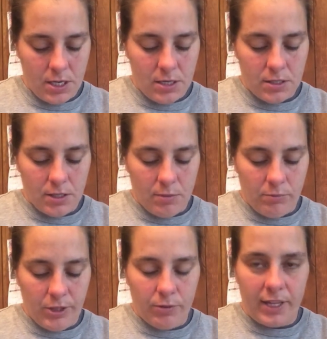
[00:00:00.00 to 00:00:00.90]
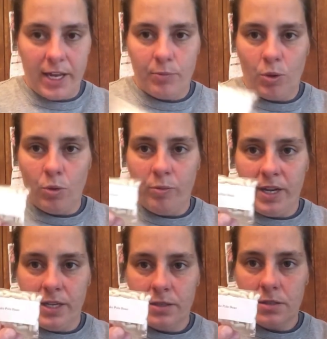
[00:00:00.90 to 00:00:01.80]
Some Blue Lake pole
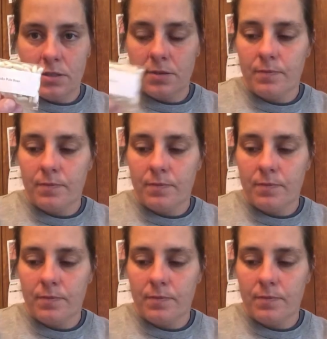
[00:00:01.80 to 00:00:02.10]
beans.